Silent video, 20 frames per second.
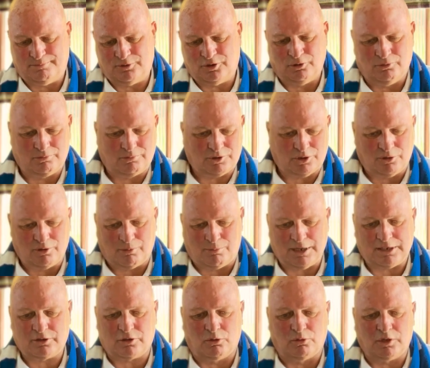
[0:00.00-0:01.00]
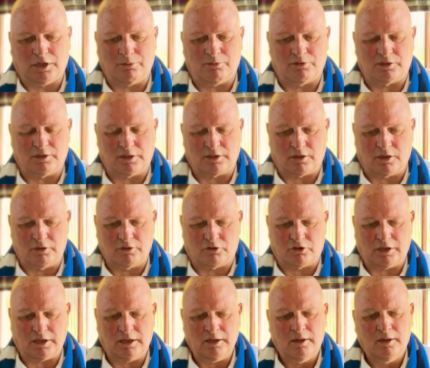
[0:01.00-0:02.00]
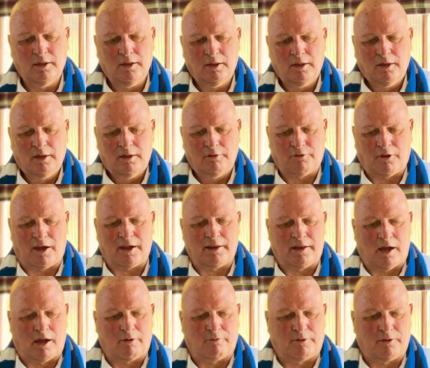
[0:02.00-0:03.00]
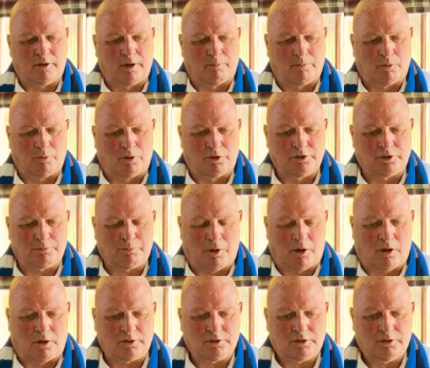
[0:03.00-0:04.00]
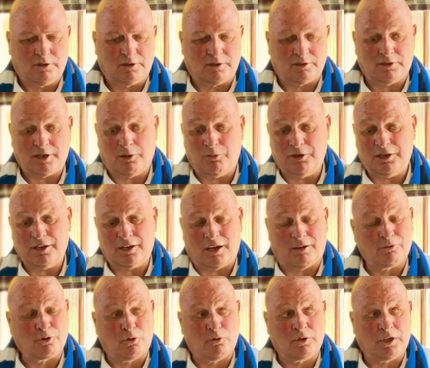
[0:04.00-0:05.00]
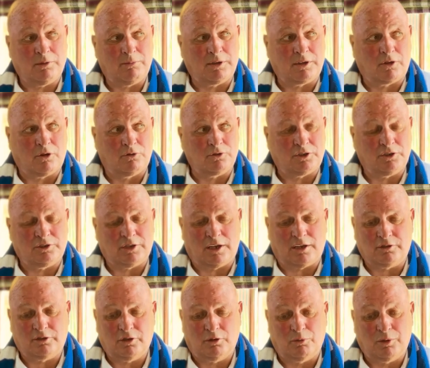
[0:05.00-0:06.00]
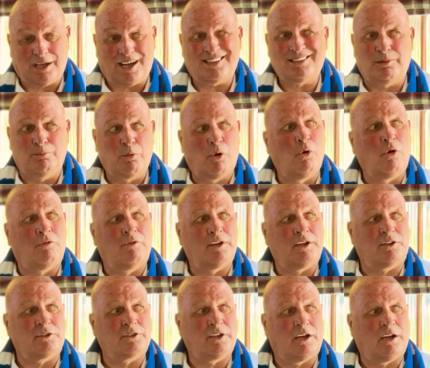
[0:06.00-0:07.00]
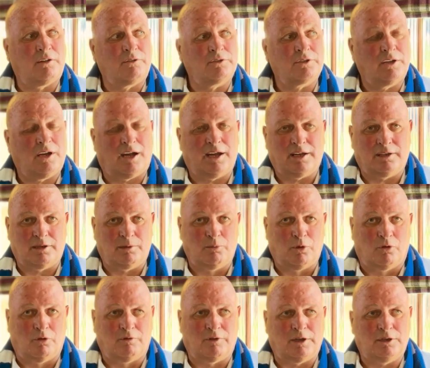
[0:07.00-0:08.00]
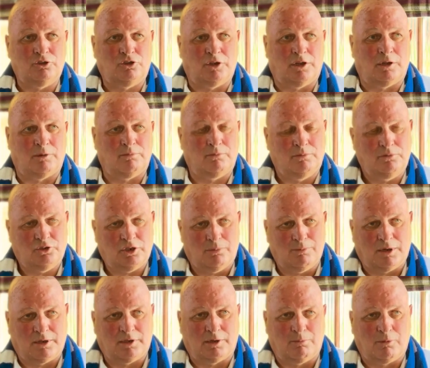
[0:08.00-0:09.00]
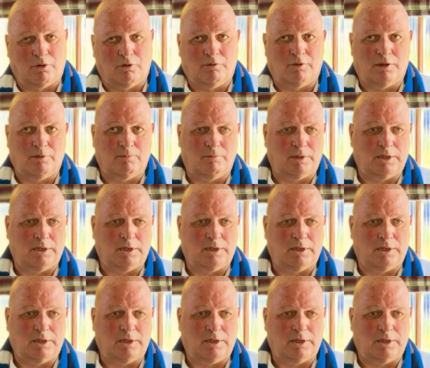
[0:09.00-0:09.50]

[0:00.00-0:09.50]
two, two of the best goalkeepers in the country, fighting out for the number one spot. And I say we didn't have goalkeeping coaches there, so we had to motivate ourselves. I had to motivate Jim. Jim had to motivate